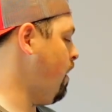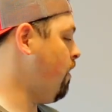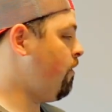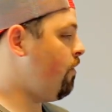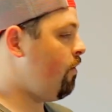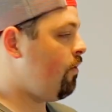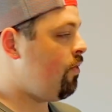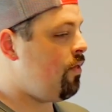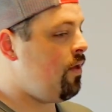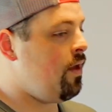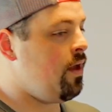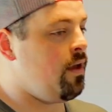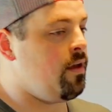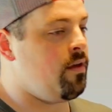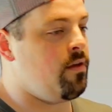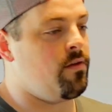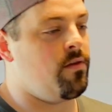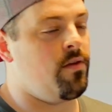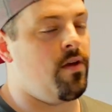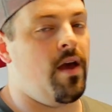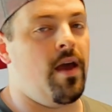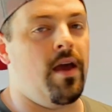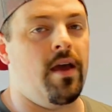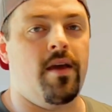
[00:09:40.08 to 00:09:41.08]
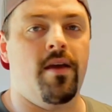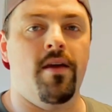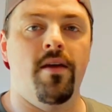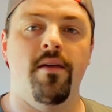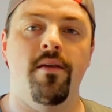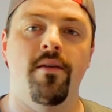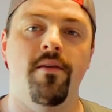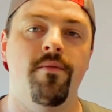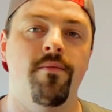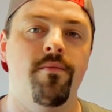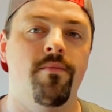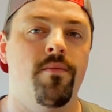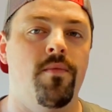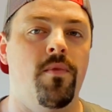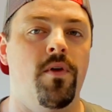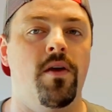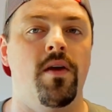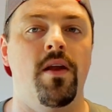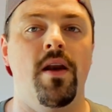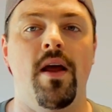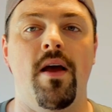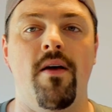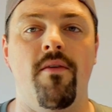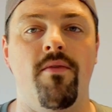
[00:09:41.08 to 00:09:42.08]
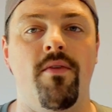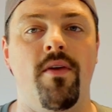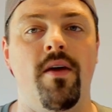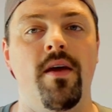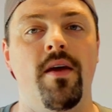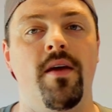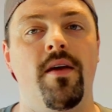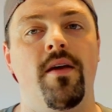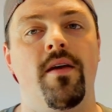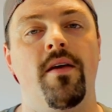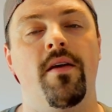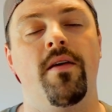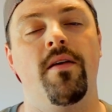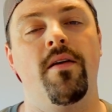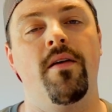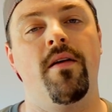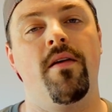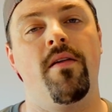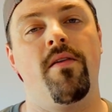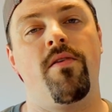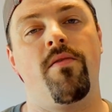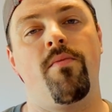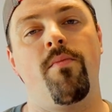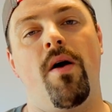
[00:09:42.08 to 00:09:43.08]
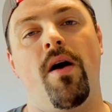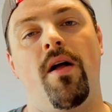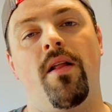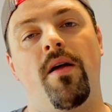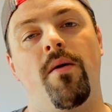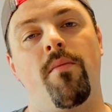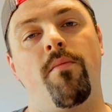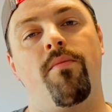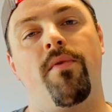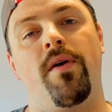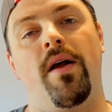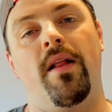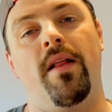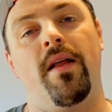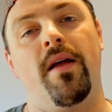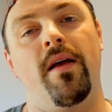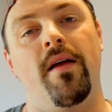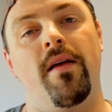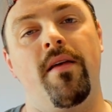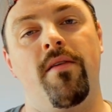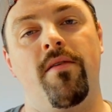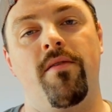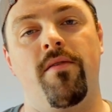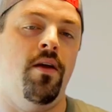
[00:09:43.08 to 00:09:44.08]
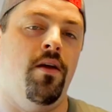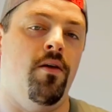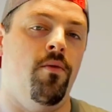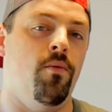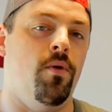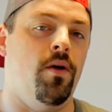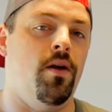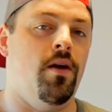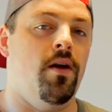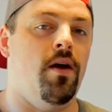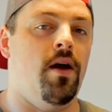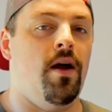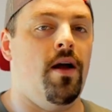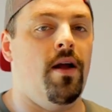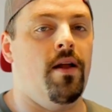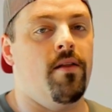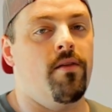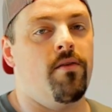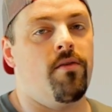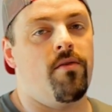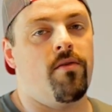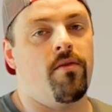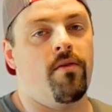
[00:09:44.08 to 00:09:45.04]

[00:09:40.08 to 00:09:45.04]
other things like you can have like small umbrellas and whatnot.